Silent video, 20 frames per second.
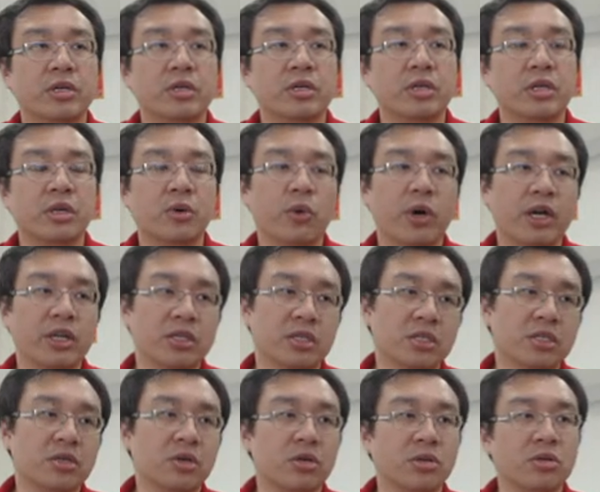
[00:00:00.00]
the white
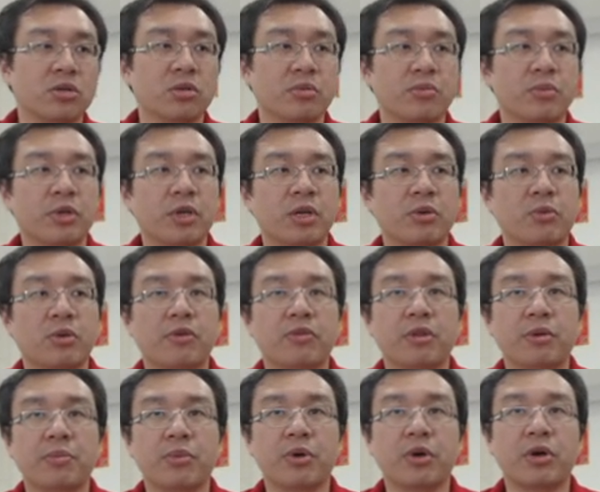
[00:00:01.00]
just continue to play with
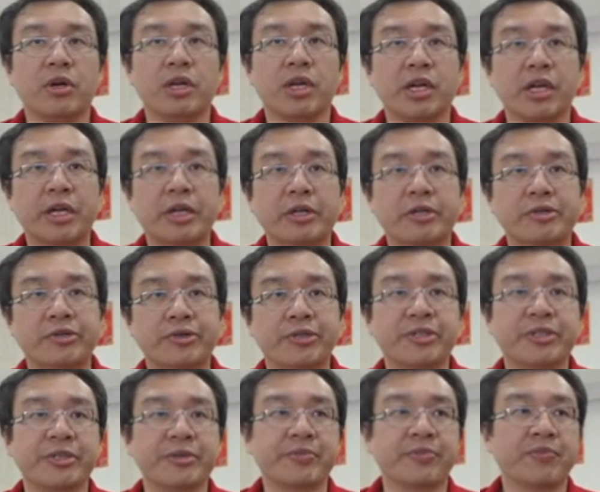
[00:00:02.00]
the pawn
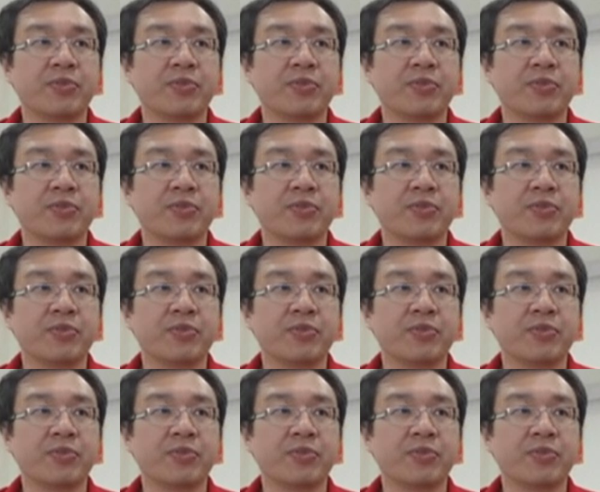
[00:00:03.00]
a3.